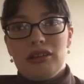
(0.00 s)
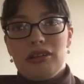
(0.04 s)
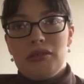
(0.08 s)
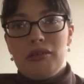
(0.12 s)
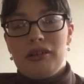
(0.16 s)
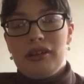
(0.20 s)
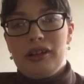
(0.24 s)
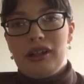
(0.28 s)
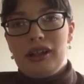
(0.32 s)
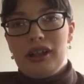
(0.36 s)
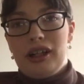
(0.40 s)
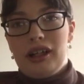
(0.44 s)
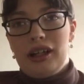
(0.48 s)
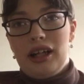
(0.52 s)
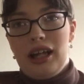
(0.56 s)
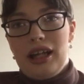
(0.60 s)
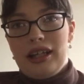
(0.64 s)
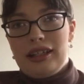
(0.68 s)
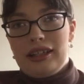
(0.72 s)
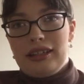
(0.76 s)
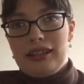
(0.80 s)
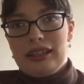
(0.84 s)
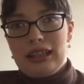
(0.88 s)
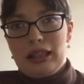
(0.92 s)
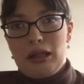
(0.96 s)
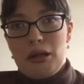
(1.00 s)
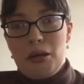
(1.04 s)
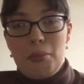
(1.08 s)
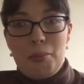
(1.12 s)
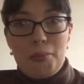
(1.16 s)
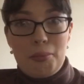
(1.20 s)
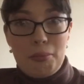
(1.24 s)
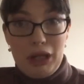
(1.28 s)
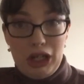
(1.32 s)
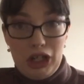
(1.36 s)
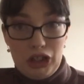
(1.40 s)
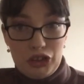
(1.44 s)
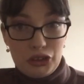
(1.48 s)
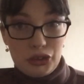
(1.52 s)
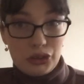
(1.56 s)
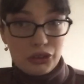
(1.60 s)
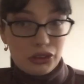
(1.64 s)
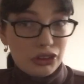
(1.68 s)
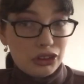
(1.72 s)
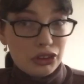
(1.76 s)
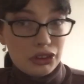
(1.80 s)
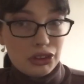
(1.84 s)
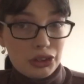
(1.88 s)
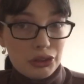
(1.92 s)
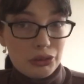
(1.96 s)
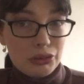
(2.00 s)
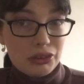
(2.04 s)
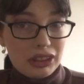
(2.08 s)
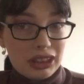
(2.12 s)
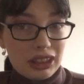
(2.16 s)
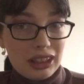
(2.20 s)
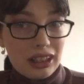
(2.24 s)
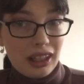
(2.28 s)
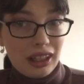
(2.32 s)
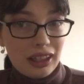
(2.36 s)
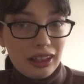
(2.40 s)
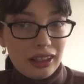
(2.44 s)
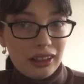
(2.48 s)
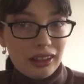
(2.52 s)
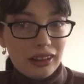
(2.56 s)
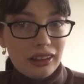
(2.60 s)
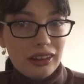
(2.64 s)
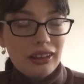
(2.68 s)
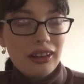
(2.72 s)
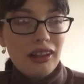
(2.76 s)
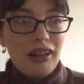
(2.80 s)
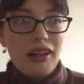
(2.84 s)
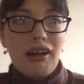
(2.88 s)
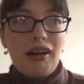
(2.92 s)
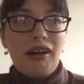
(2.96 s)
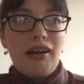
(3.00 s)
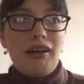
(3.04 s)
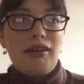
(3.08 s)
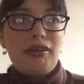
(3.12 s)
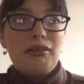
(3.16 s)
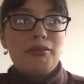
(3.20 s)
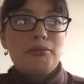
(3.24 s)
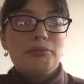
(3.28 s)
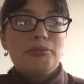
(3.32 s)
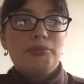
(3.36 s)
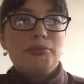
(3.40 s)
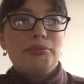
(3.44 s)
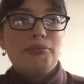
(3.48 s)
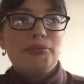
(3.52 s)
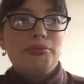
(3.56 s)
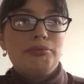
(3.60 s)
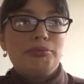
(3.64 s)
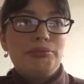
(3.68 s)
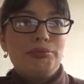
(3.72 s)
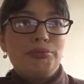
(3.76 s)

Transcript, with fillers: or anything major to do today. Um,